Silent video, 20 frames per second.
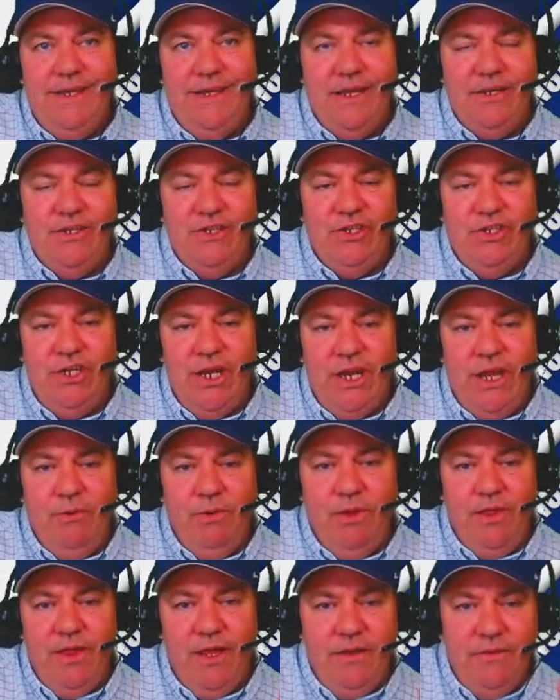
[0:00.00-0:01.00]
Getting jiggy
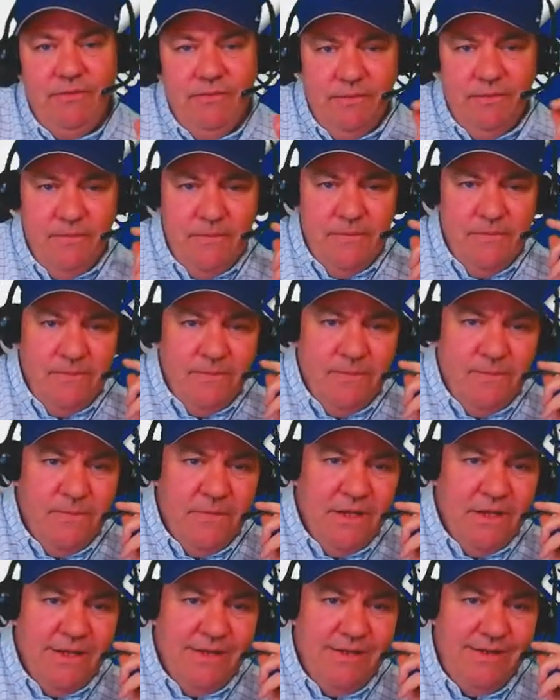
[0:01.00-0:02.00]
with it.
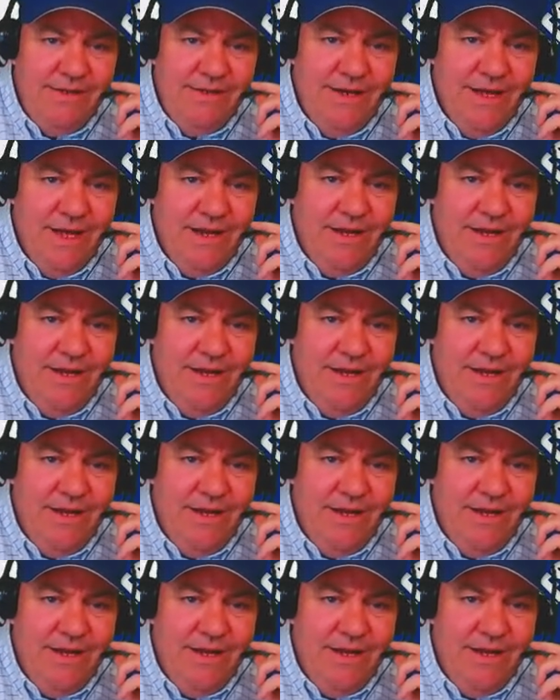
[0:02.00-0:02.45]
Na.